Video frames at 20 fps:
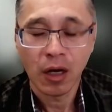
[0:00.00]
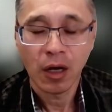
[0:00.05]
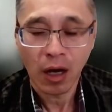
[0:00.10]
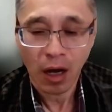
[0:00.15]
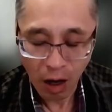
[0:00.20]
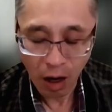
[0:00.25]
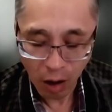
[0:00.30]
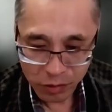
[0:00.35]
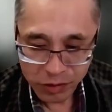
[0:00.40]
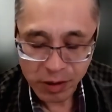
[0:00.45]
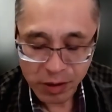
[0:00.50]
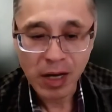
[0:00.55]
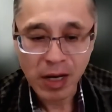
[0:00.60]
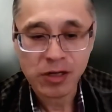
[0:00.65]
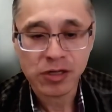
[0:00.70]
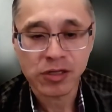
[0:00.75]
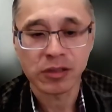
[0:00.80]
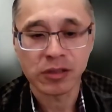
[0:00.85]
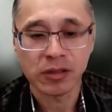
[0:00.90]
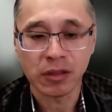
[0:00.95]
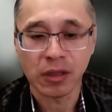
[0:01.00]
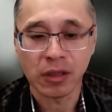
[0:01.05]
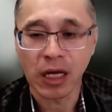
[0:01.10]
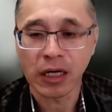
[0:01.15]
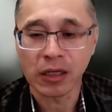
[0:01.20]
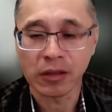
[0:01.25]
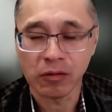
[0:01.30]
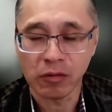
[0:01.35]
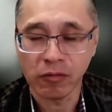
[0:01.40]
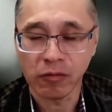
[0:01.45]
already mentioned,
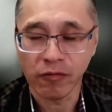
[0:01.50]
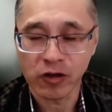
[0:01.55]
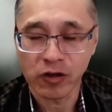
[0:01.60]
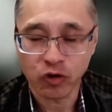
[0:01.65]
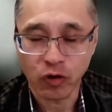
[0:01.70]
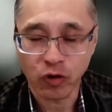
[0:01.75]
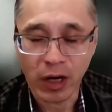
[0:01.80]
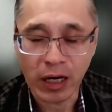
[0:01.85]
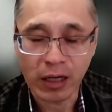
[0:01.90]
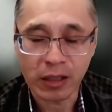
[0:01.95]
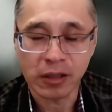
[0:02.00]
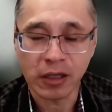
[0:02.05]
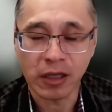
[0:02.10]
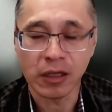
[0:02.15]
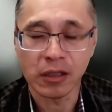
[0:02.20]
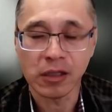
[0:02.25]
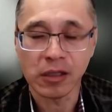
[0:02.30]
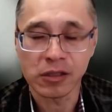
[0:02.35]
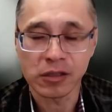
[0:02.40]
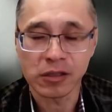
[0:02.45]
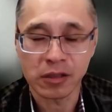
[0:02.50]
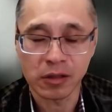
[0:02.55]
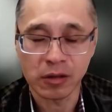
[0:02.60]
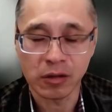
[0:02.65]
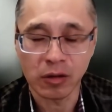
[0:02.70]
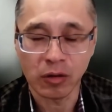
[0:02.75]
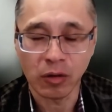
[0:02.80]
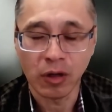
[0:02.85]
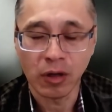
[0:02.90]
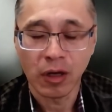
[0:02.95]
like virtual reality, this
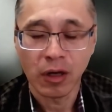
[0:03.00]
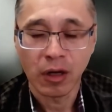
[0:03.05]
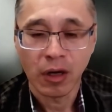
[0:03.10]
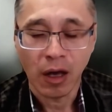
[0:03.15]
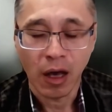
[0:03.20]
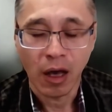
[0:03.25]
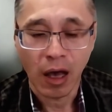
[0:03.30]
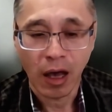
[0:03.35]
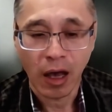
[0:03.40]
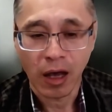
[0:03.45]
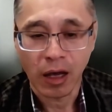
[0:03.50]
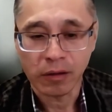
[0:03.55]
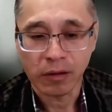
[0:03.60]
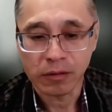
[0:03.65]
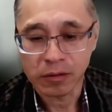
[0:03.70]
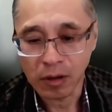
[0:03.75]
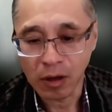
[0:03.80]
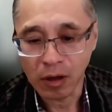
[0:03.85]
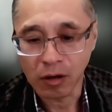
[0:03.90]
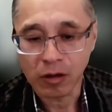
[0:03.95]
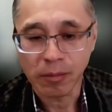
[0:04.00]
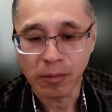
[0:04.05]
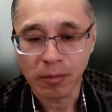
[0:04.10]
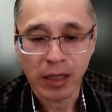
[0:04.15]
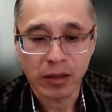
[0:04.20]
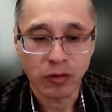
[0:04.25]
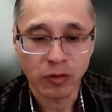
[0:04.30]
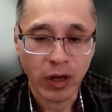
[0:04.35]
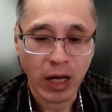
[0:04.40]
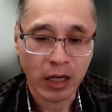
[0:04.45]
and
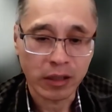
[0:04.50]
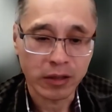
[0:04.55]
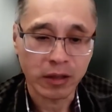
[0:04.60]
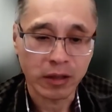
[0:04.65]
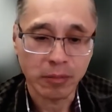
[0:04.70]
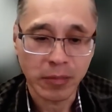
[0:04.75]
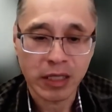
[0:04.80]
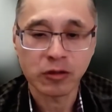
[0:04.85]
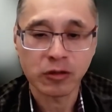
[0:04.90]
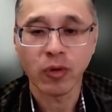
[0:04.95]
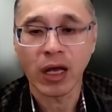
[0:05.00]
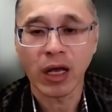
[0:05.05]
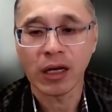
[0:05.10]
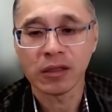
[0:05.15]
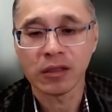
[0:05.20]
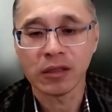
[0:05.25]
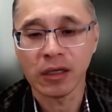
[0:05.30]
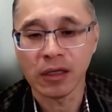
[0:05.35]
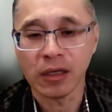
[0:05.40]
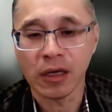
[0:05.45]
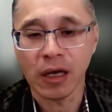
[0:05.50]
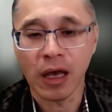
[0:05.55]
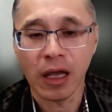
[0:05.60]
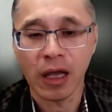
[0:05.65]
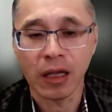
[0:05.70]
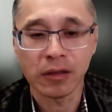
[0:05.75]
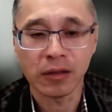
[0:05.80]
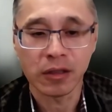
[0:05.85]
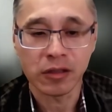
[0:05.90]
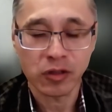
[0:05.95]
augmented reality, mixed reality,
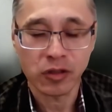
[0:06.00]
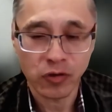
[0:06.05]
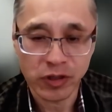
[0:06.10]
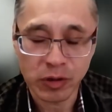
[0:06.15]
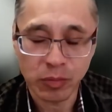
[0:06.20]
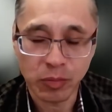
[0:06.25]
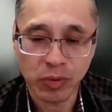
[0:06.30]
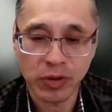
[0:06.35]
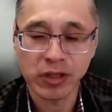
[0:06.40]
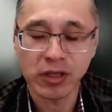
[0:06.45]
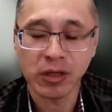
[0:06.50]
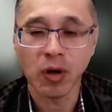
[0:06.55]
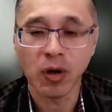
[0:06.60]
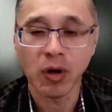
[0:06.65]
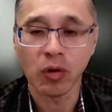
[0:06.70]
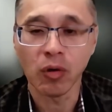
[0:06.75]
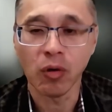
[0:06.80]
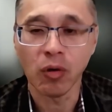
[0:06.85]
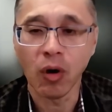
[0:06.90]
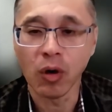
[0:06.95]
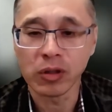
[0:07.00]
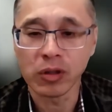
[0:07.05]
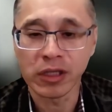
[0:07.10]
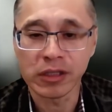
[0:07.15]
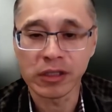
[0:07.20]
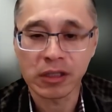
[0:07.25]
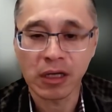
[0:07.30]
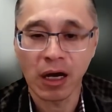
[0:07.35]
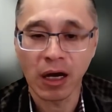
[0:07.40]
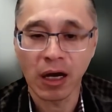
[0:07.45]
and the 3D printing model. All
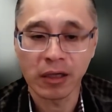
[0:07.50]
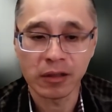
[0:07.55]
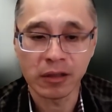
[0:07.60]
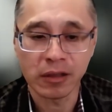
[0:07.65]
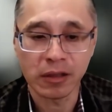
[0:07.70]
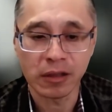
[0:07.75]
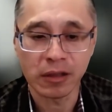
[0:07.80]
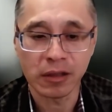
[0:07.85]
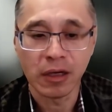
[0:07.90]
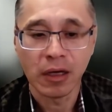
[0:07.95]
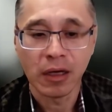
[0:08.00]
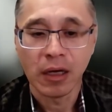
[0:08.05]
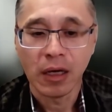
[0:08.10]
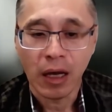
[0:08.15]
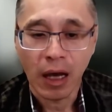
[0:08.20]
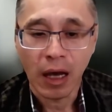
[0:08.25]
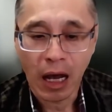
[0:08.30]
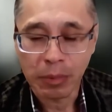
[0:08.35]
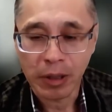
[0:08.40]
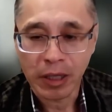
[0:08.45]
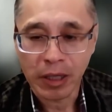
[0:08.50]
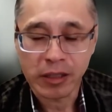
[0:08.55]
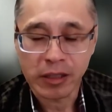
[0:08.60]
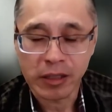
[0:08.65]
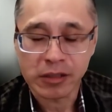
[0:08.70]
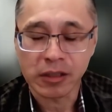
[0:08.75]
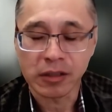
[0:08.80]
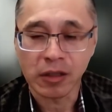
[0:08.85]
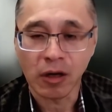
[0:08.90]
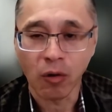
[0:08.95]
these kind of
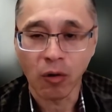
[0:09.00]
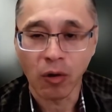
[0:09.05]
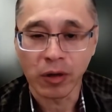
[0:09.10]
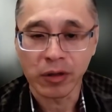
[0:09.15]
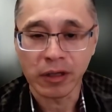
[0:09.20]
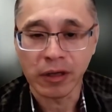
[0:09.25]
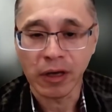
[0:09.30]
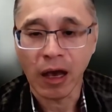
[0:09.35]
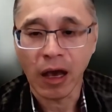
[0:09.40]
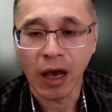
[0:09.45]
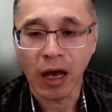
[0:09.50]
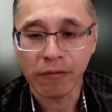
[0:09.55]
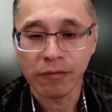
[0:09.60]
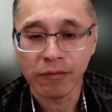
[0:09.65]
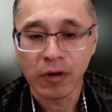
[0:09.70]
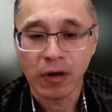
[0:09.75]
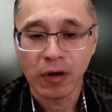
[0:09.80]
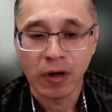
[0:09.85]
applications already have